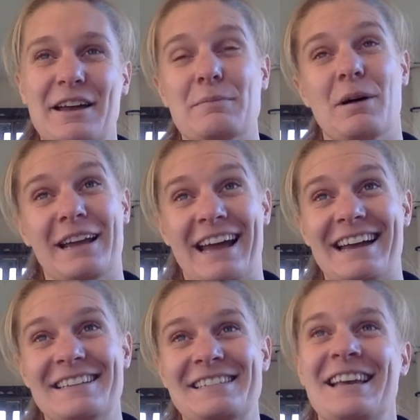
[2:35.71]
in my
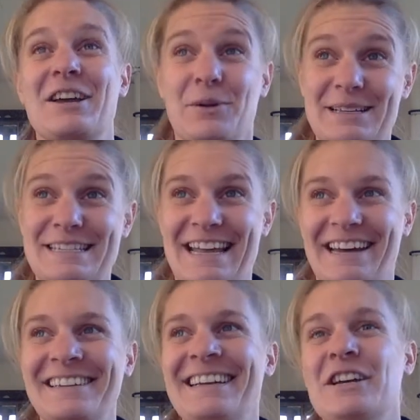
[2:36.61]
case,
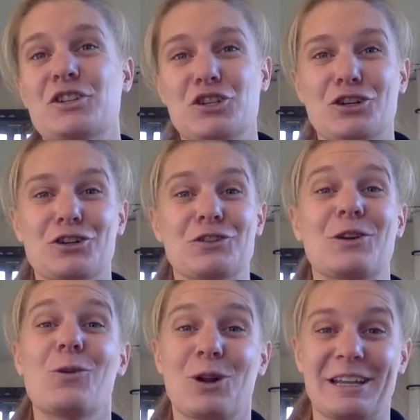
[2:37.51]
Queenstown
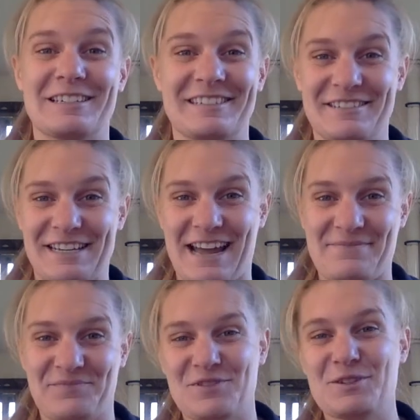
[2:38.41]
to Auckland,
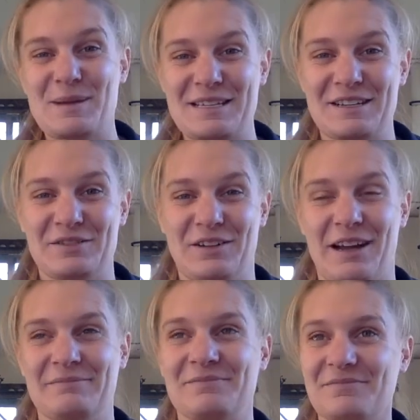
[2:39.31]
say, domestic
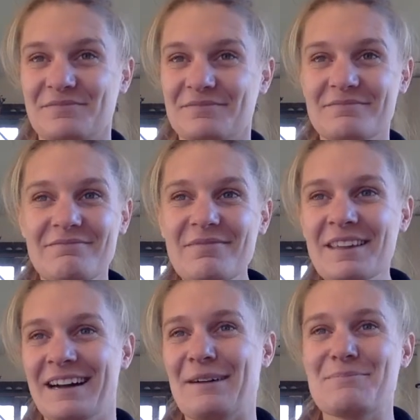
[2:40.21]
fly.
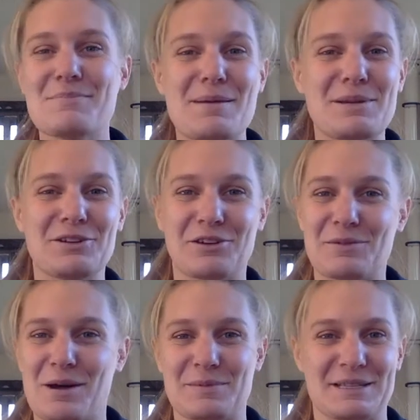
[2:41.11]
Maybe you're on
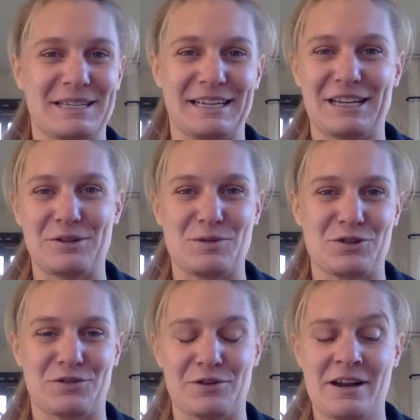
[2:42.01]
the Melbourne-Sydney
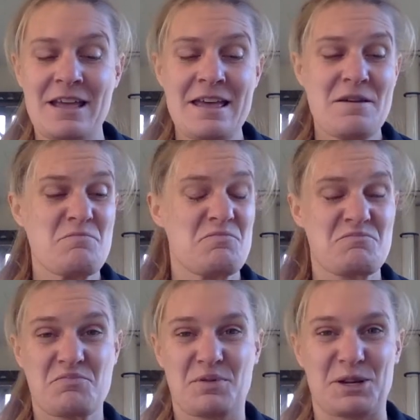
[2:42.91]
commuter route.
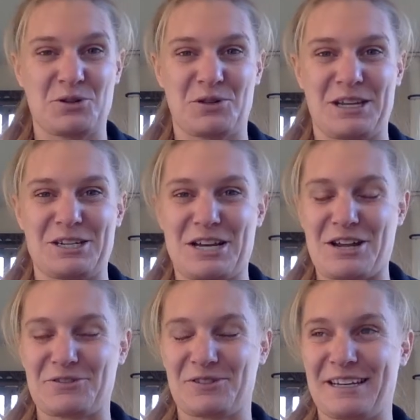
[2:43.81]
Pretty sure the
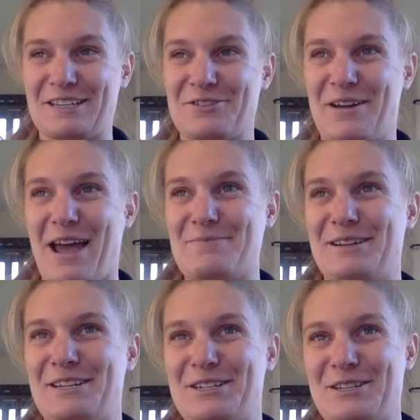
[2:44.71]
international thing's not
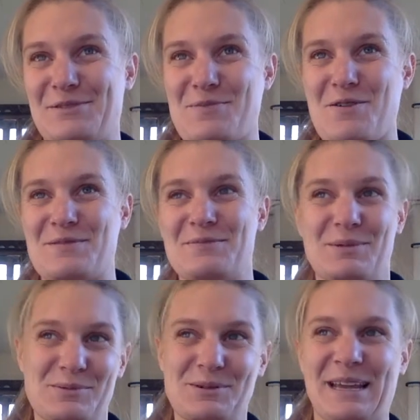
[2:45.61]
happening just at the moment,
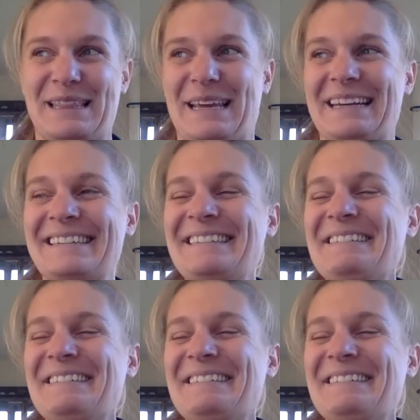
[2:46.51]
but we'll get there.